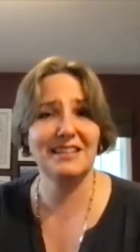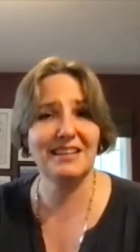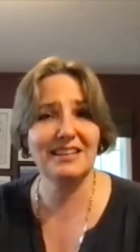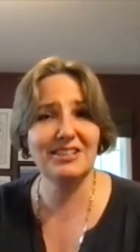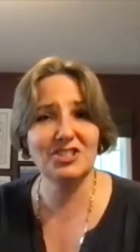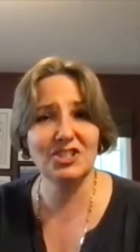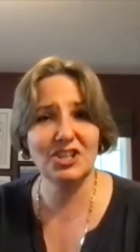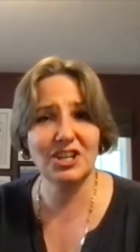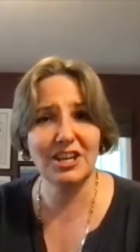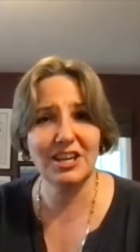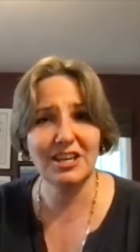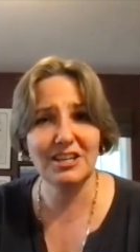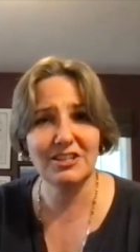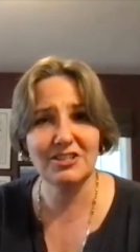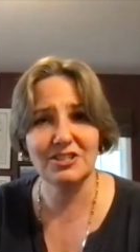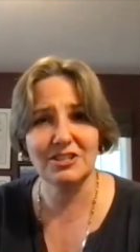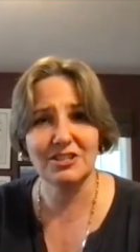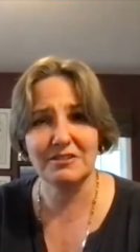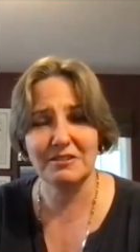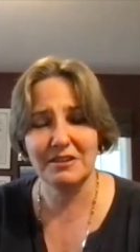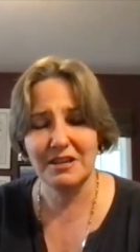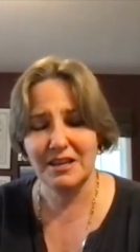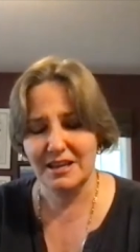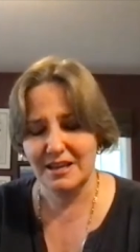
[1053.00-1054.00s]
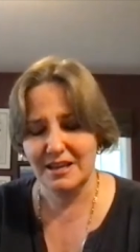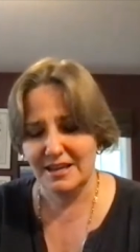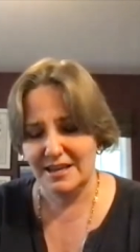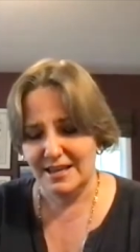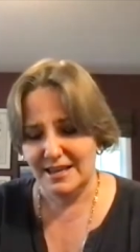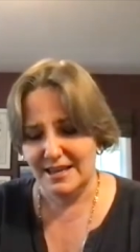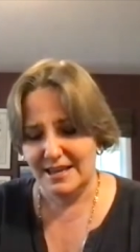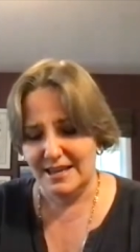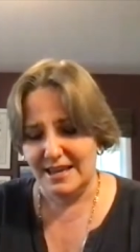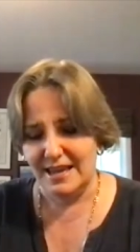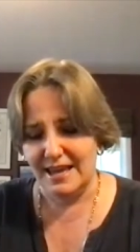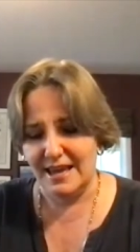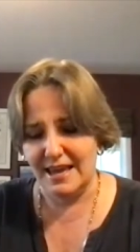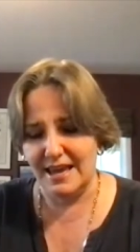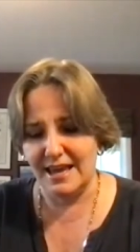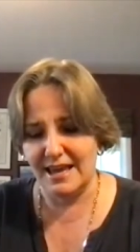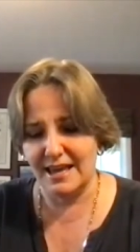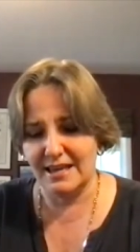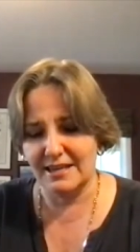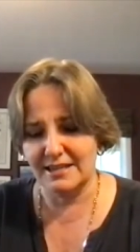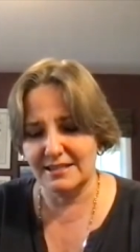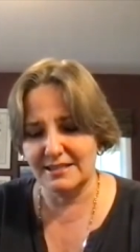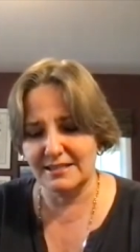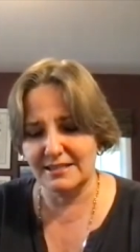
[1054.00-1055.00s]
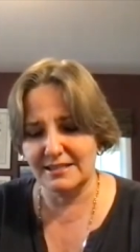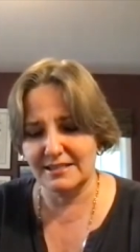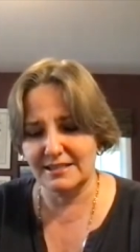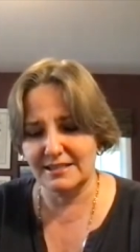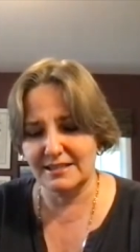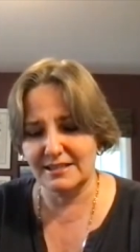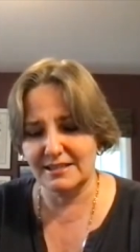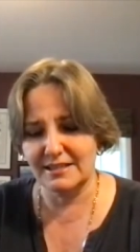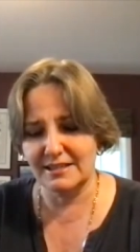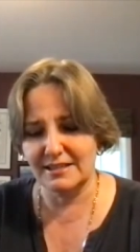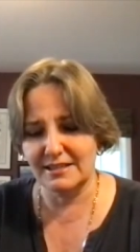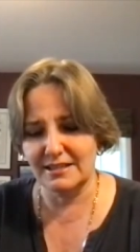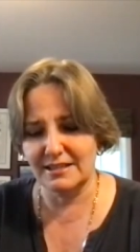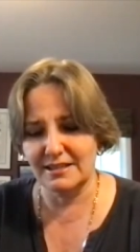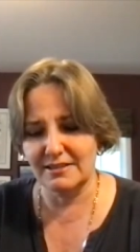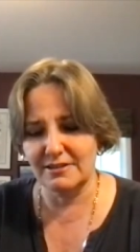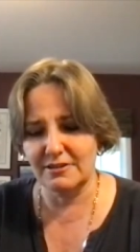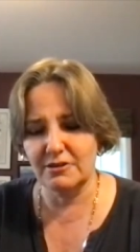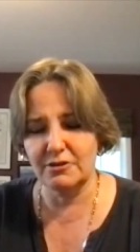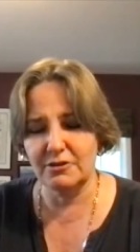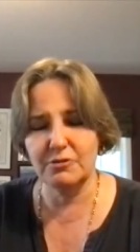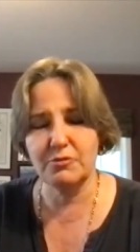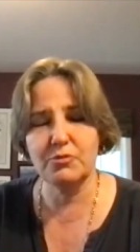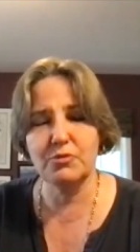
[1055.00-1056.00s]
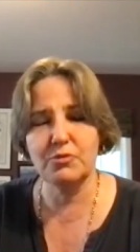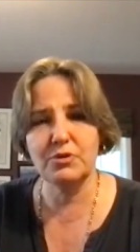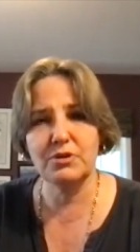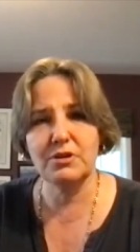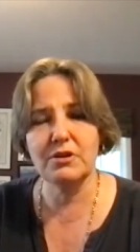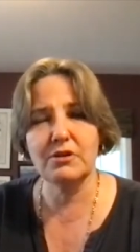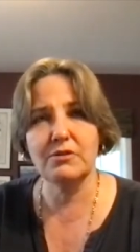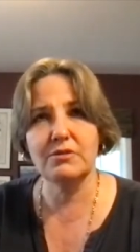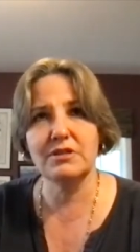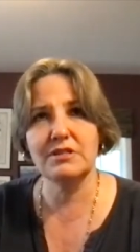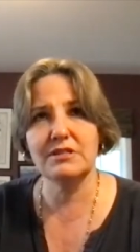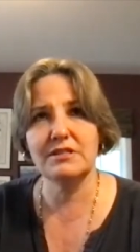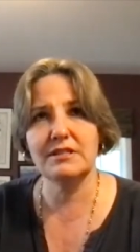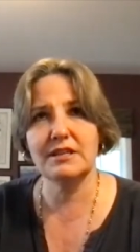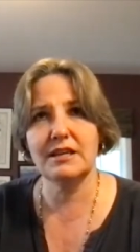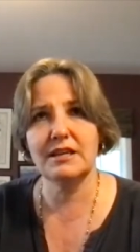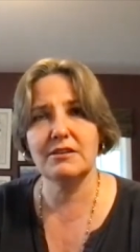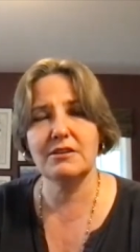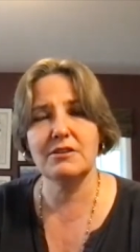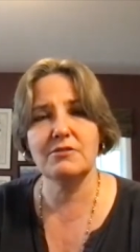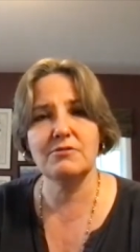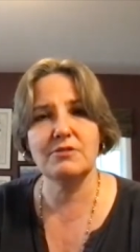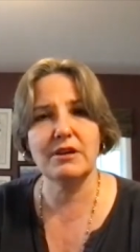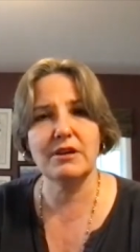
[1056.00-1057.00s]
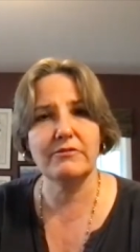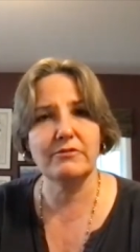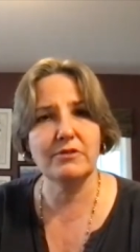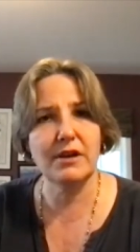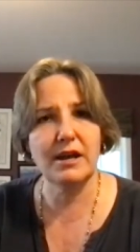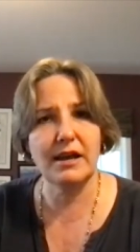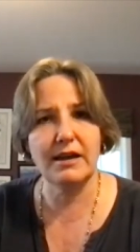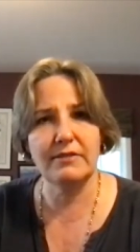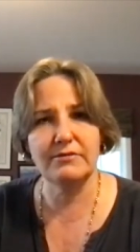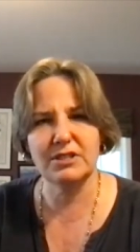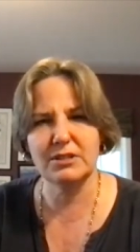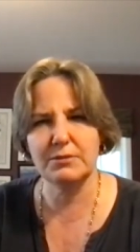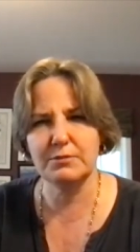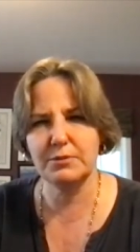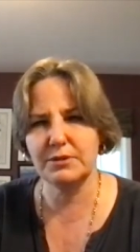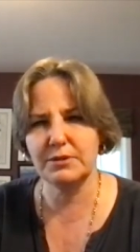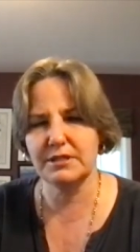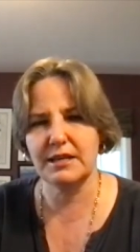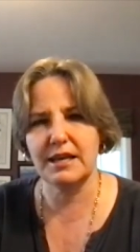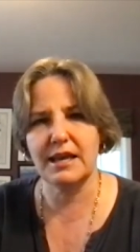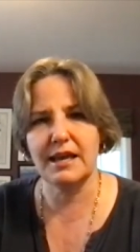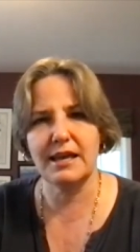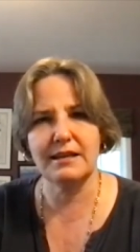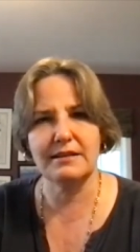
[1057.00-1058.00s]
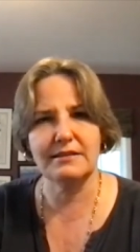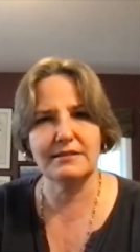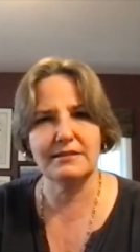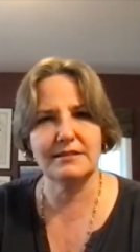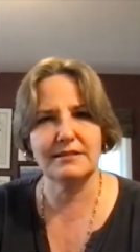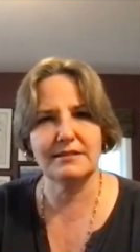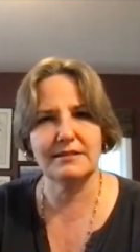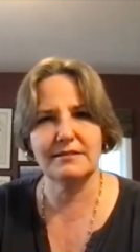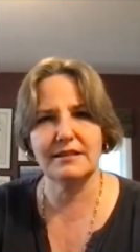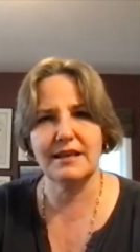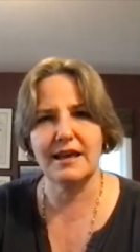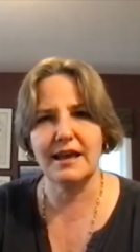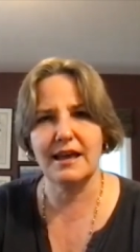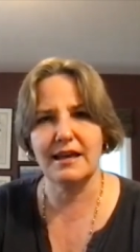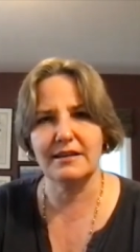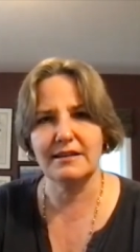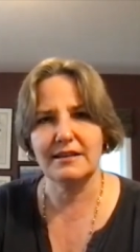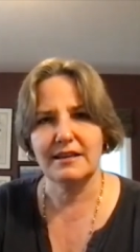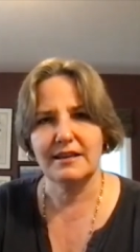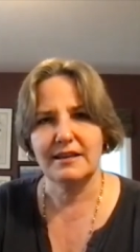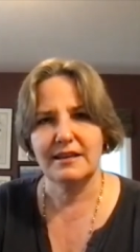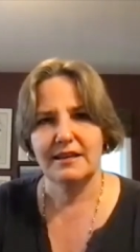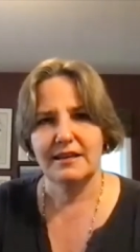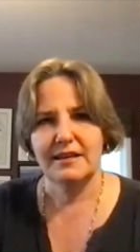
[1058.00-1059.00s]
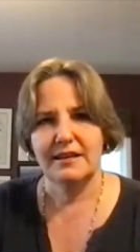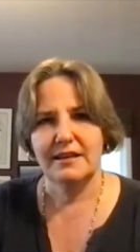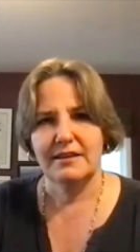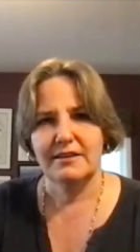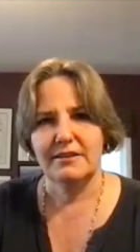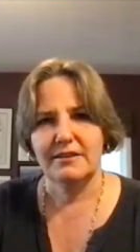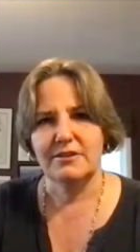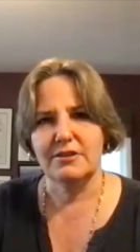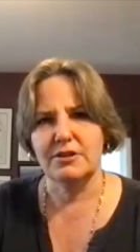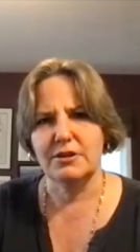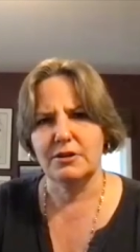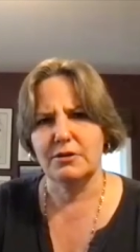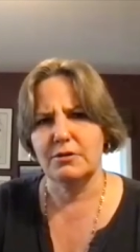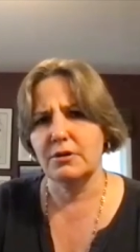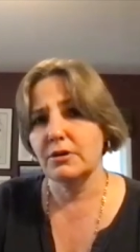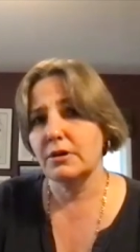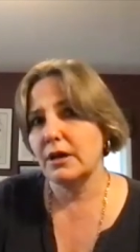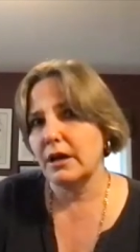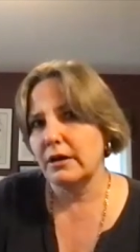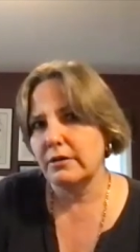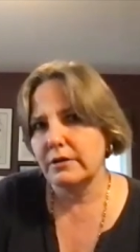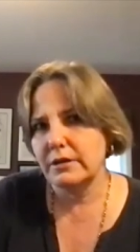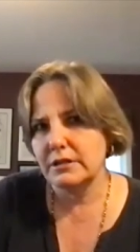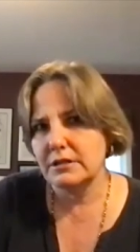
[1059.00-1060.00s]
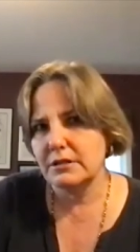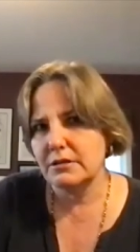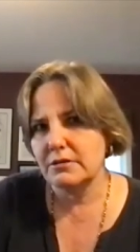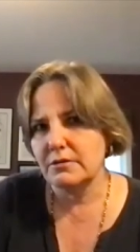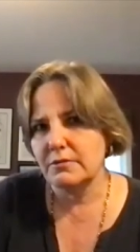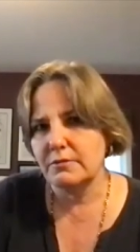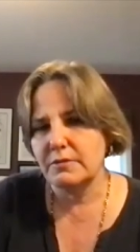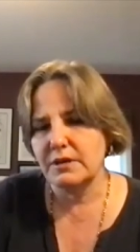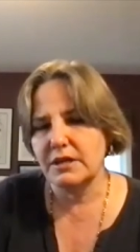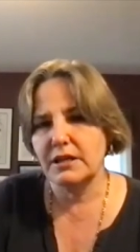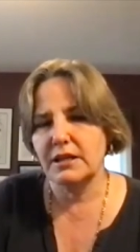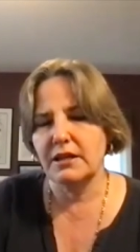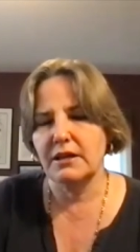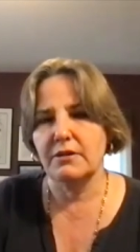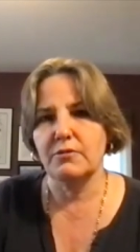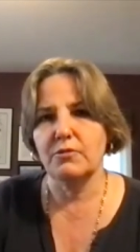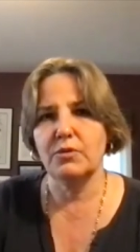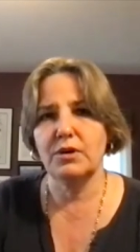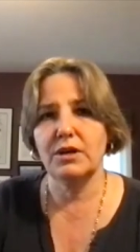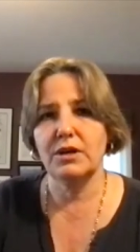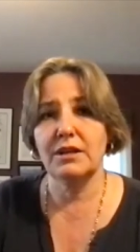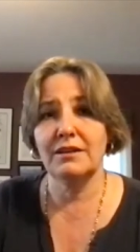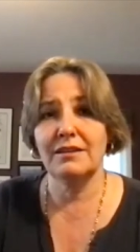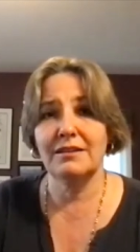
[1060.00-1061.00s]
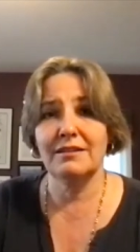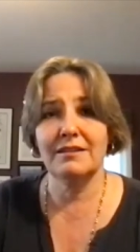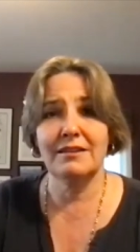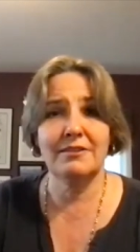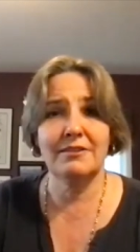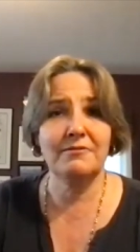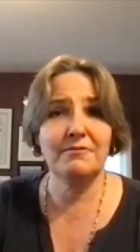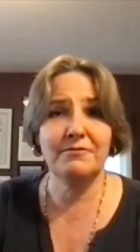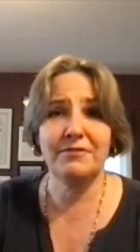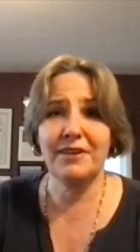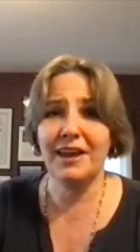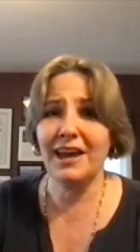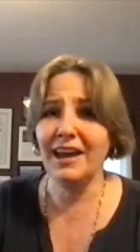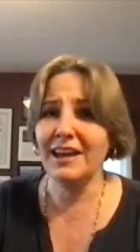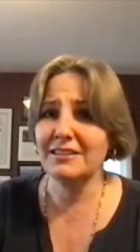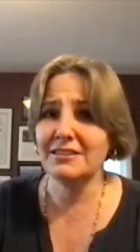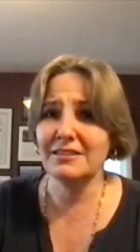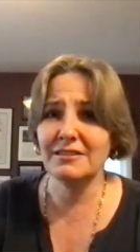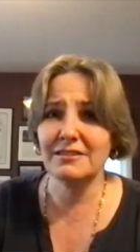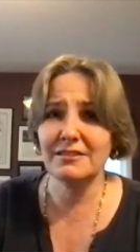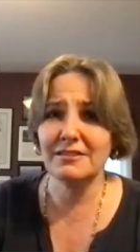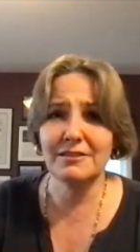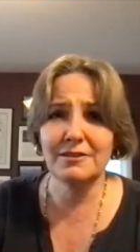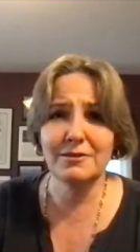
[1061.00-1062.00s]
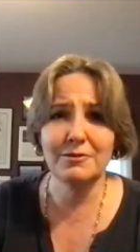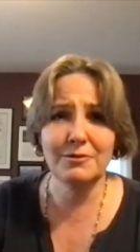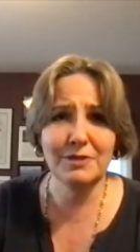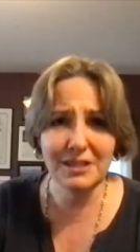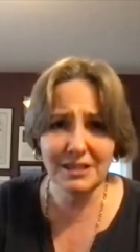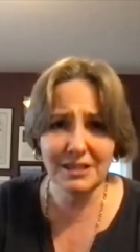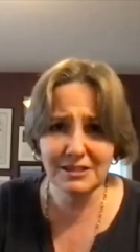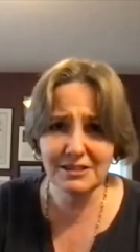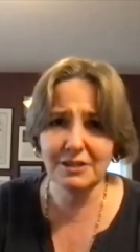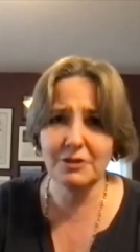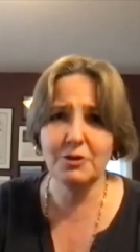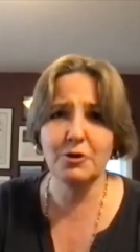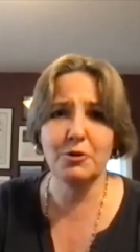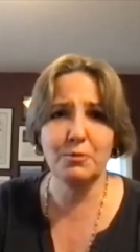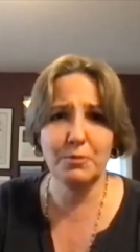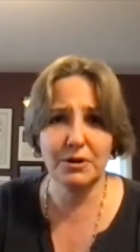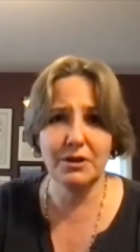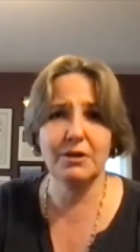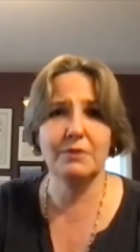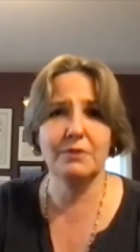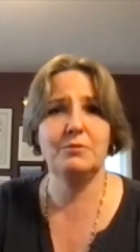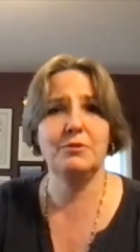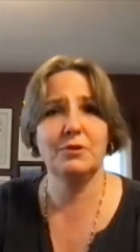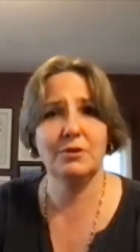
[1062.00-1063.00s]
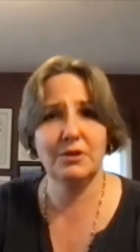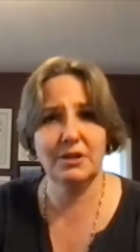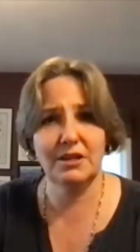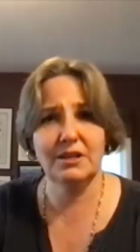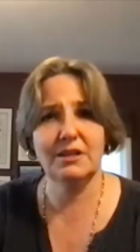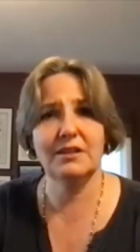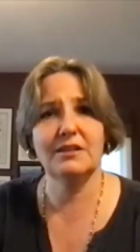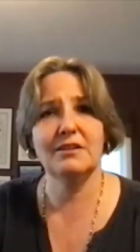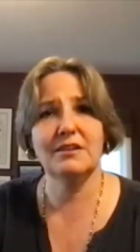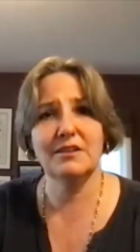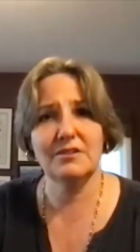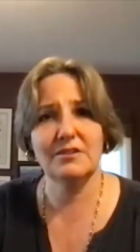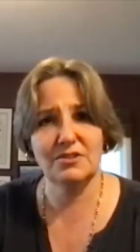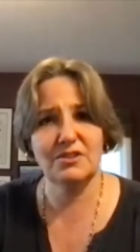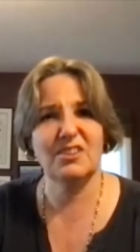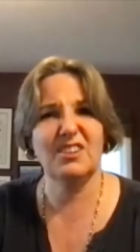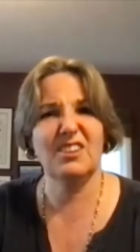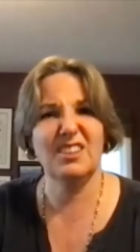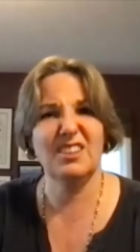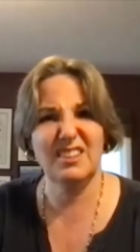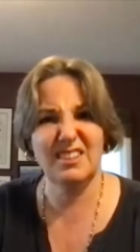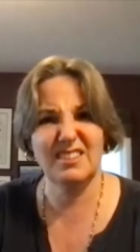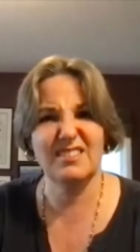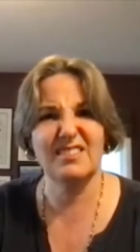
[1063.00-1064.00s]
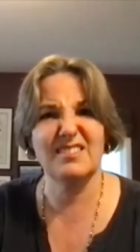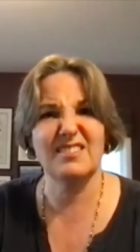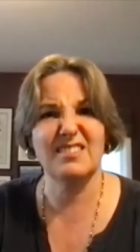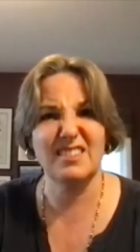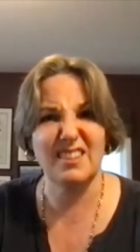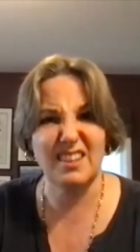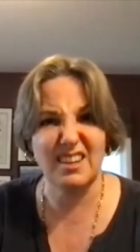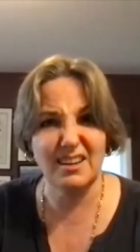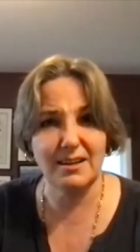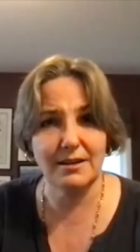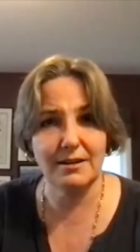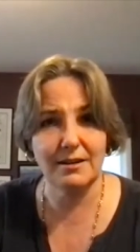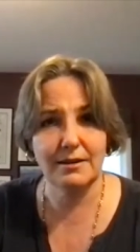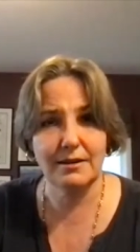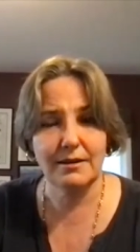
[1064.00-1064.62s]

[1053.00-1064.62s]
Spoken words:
education. And, we always said you never have to pretend that, you're going to a meeting when in fact you need to go pick up your kid because your kid is sick,